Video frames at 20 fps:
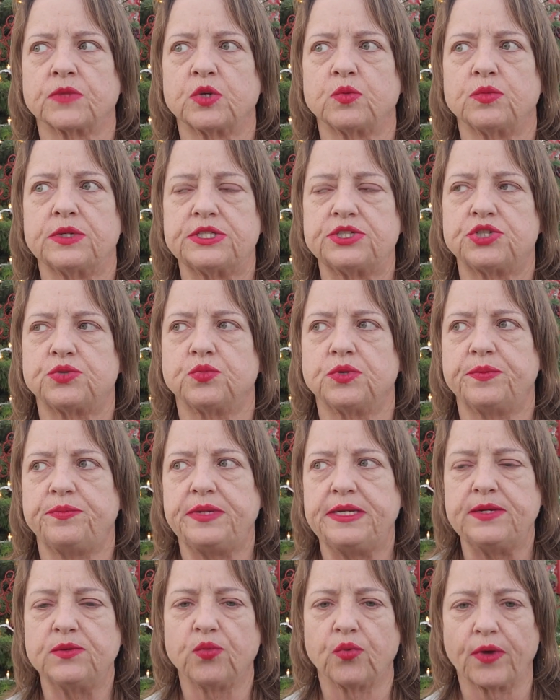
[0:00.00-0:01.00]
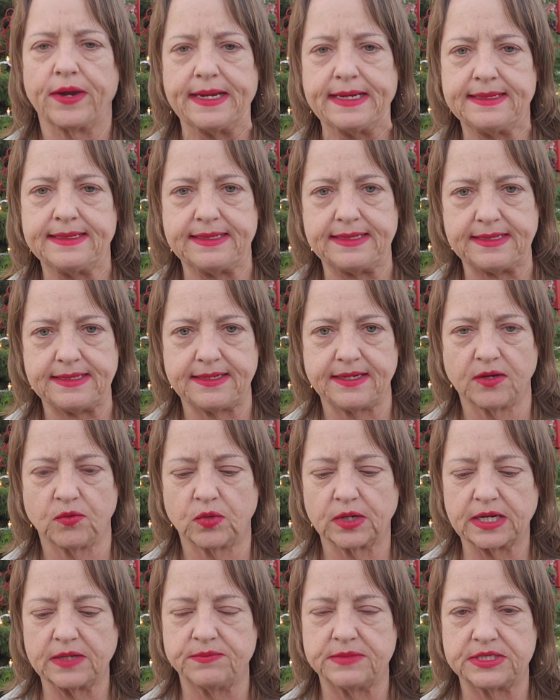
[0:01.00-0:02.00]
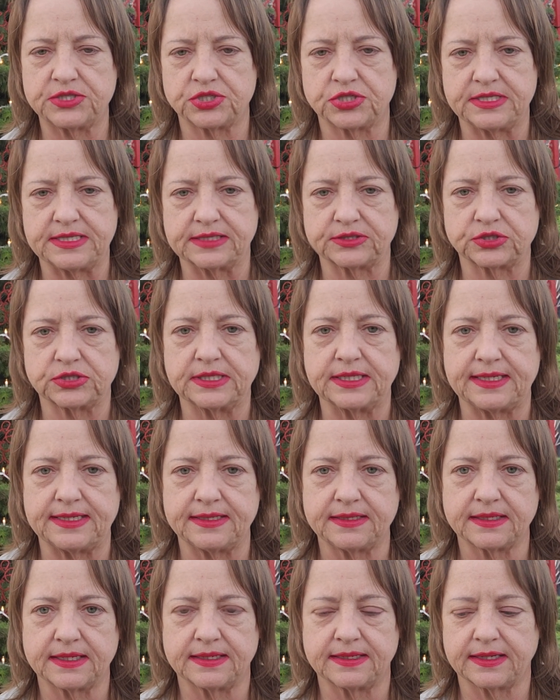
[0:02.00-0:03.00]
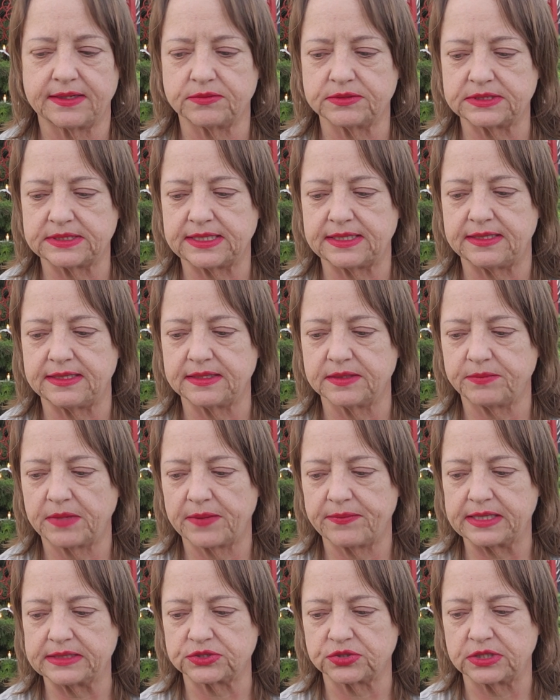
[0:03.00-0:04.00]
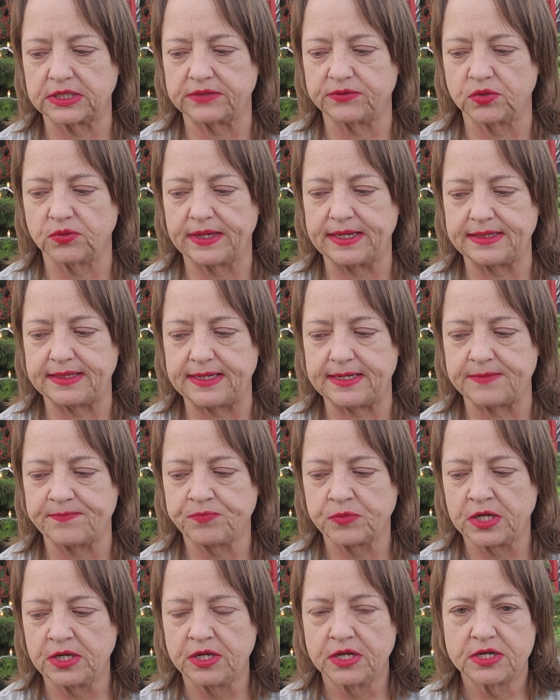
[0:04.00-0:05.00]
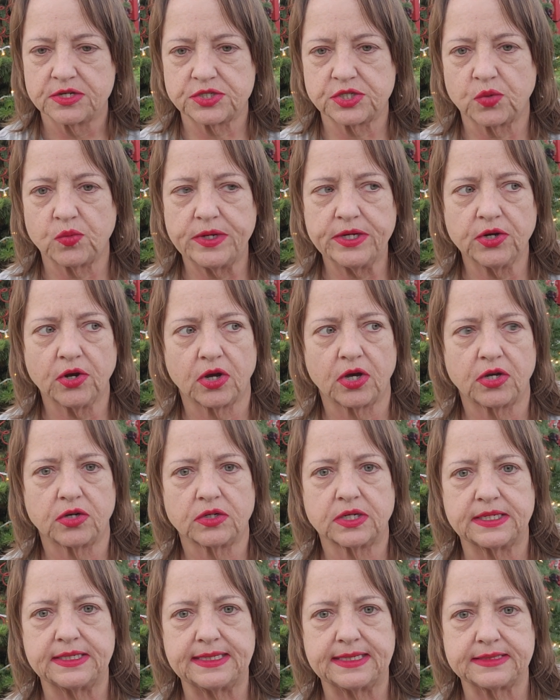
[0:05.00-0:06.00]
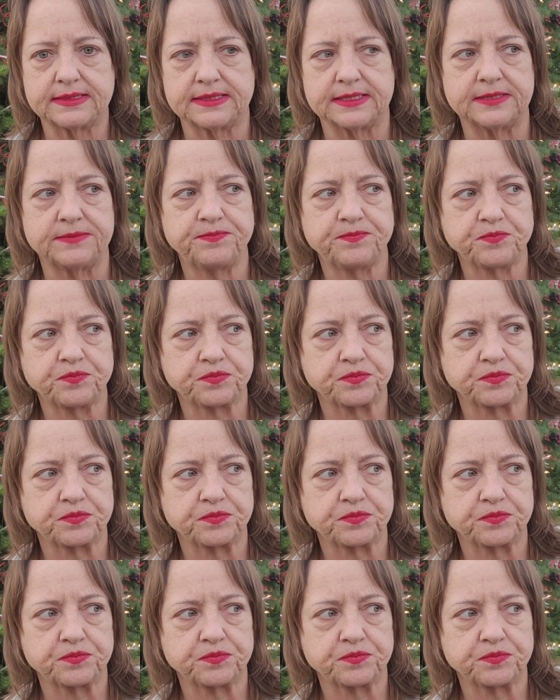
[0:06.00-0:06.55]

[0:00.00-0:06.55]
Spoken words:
which would be Reiki, what I mentioned yesterday, and I was getting to my master level Reiki. So we are all connected.